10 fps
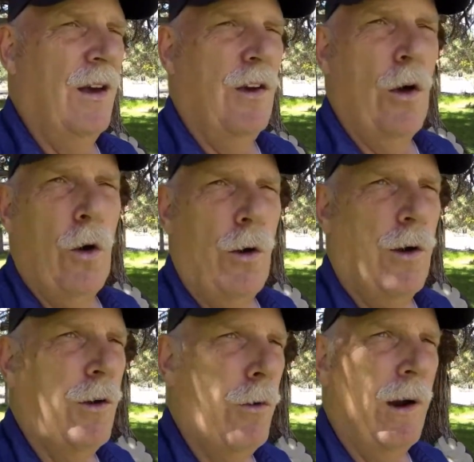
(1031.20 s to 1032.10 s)
core
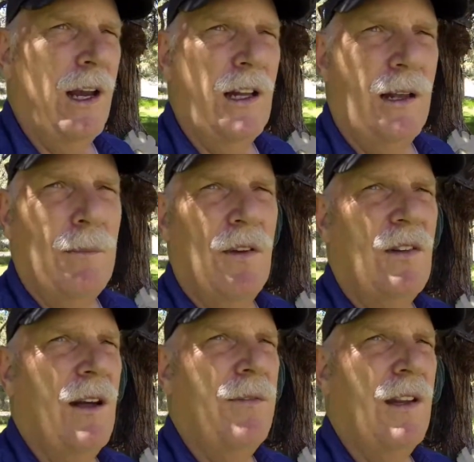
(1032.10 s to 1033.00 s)
curriculum
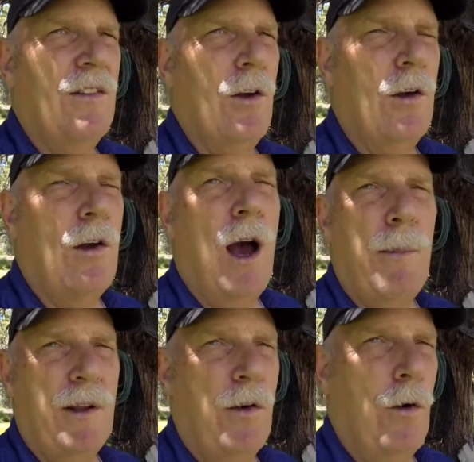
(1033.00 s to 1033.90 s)
stuff that's
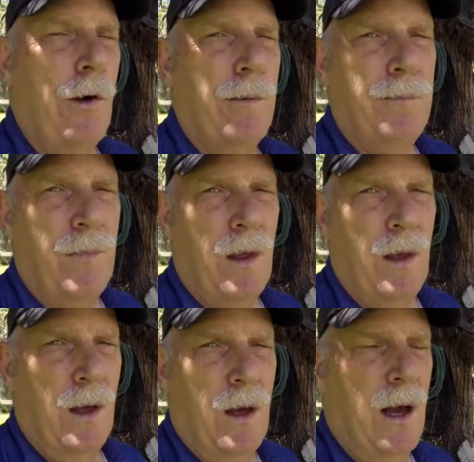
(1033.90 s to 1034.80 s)
Common Core,
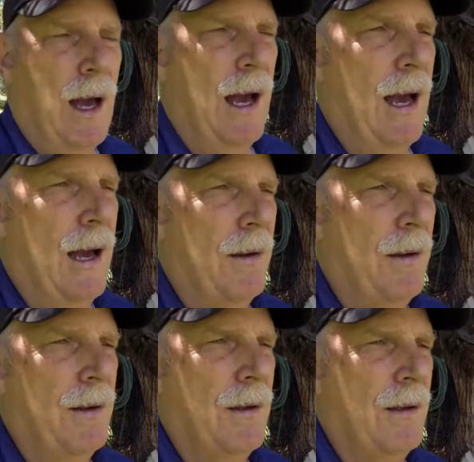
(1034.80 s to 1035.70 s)

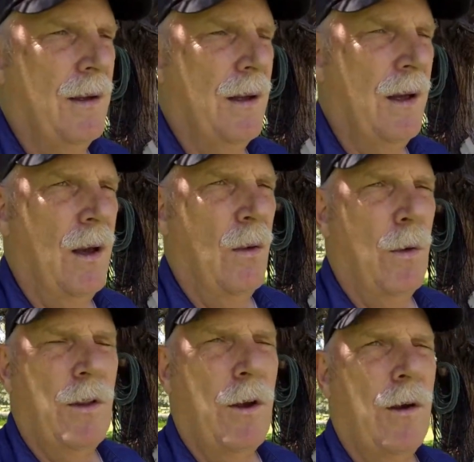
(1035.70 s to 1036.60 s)

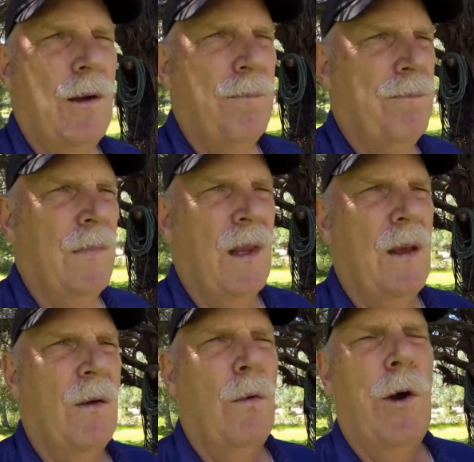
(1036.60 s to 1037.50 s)

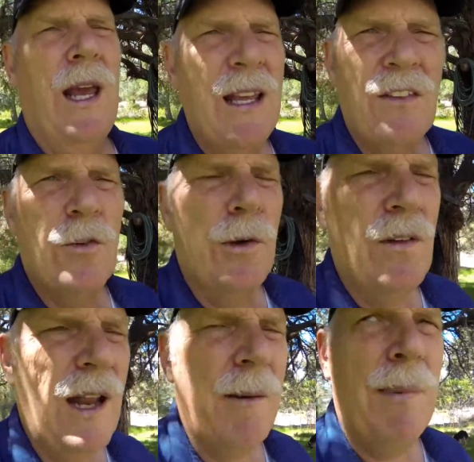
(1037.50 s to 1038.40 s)
where history is
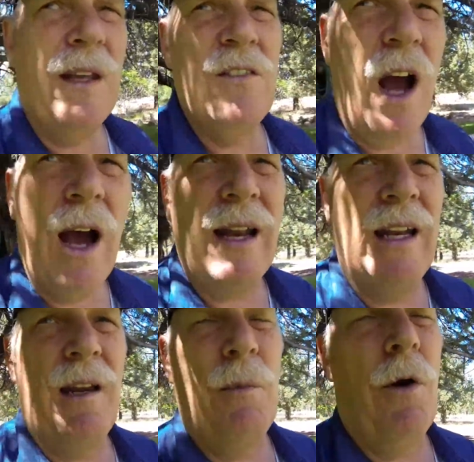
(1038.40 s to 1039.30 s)
not being taught
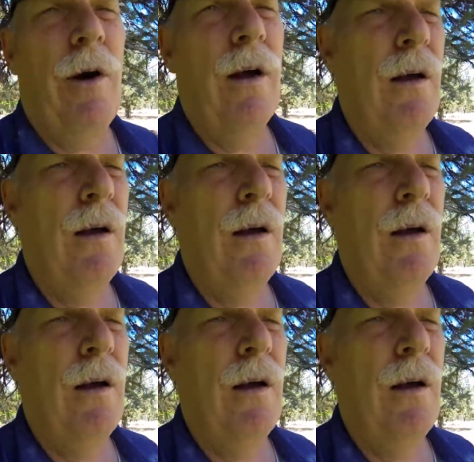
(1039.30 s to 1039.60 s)
anymore.